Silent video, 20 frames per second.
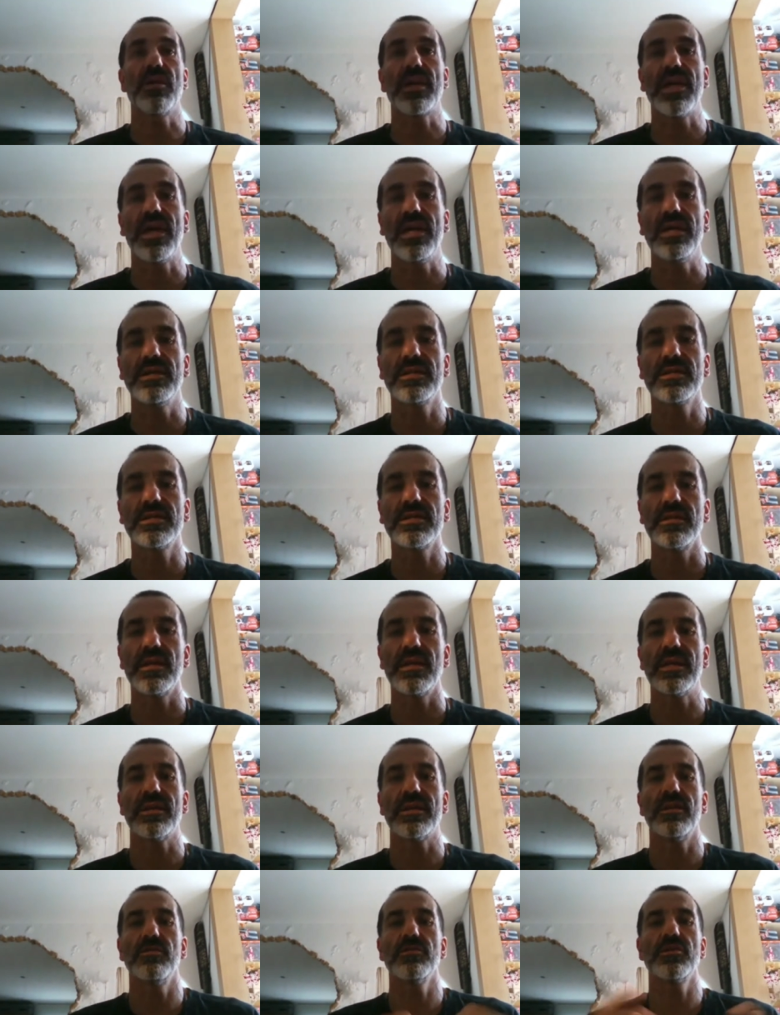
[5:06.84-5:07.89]
case
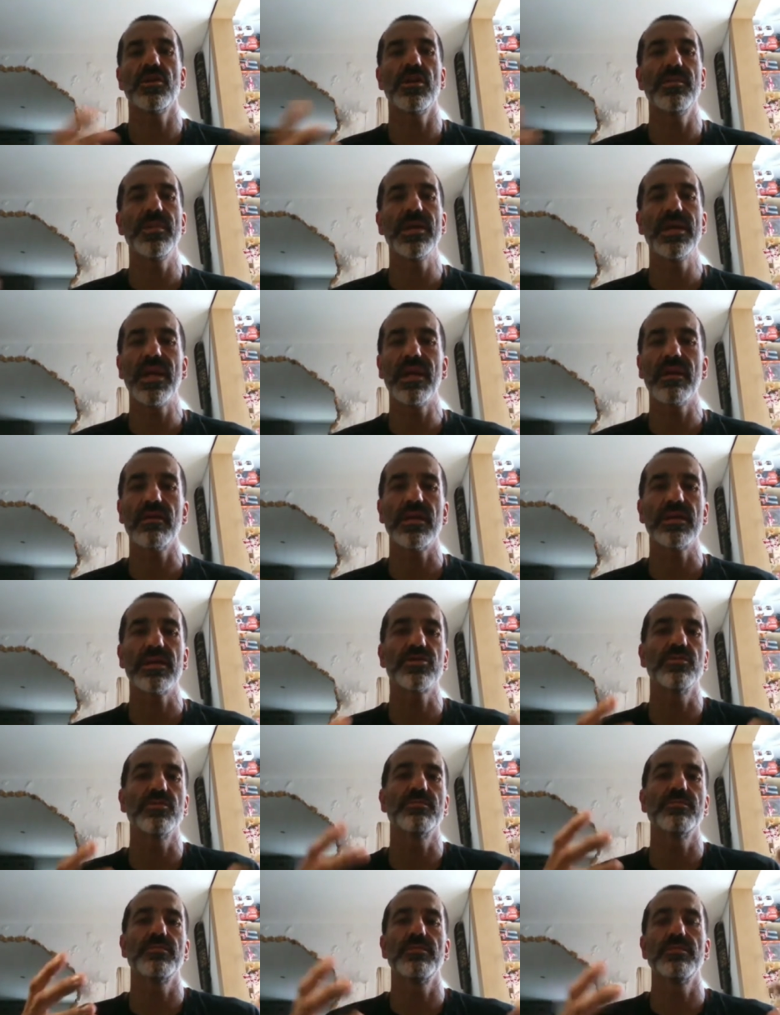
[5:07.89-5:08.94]
at an autonomic level,
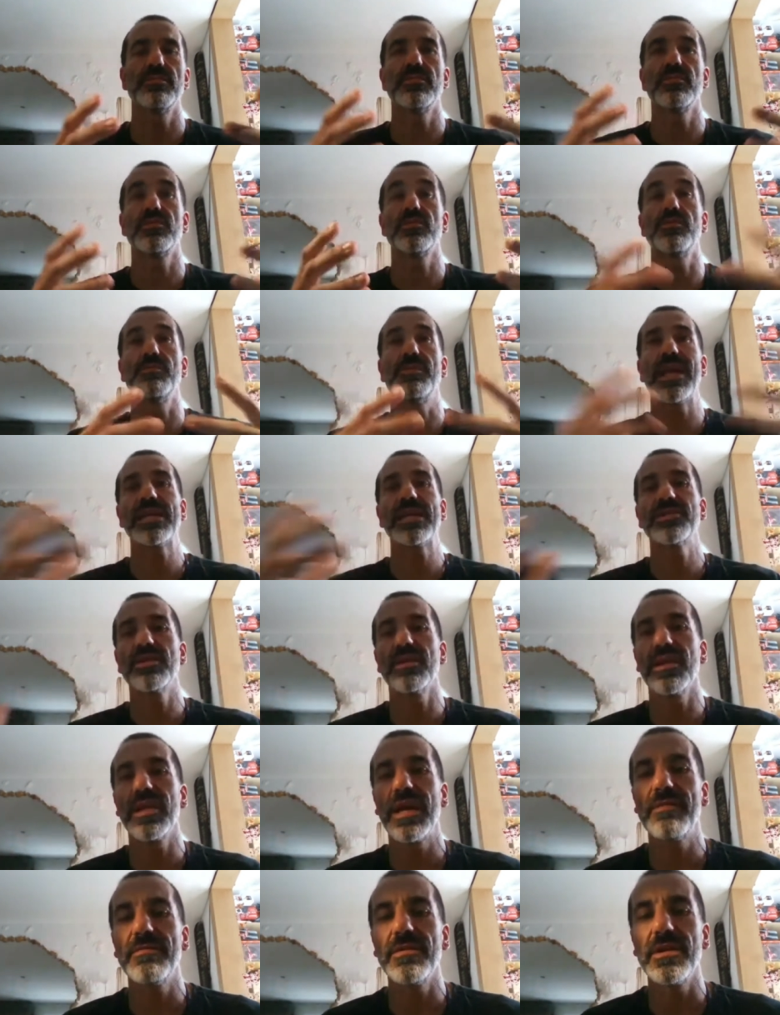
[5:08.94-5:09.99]
sub,
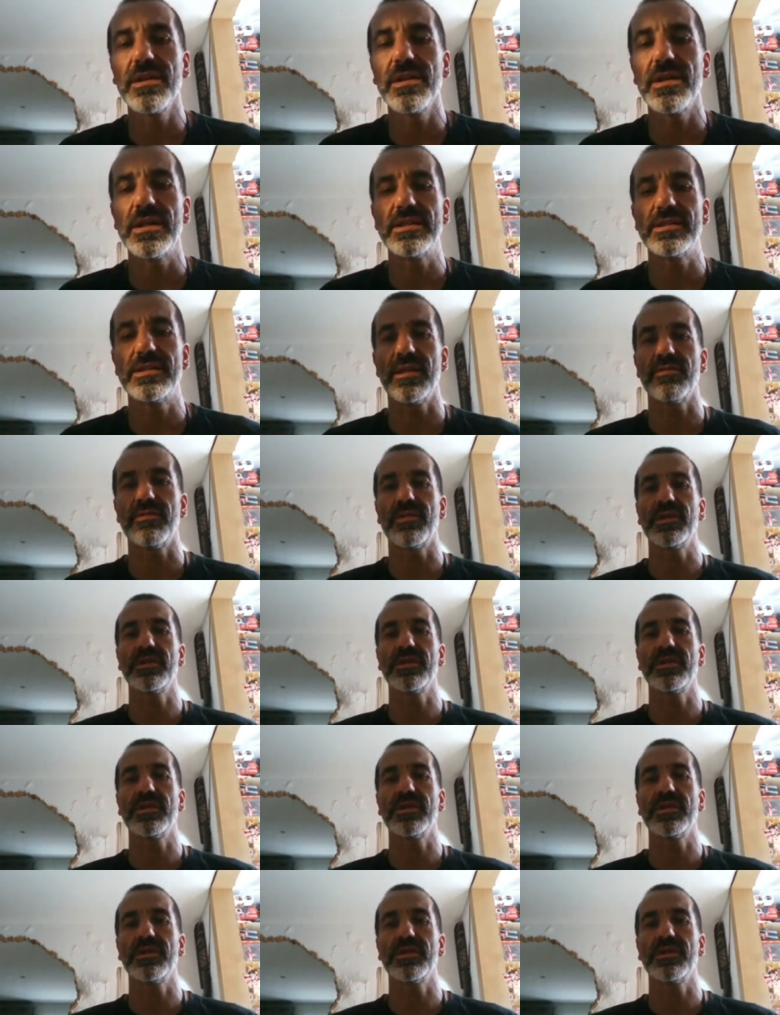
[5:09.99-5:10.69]
subnational level, etc.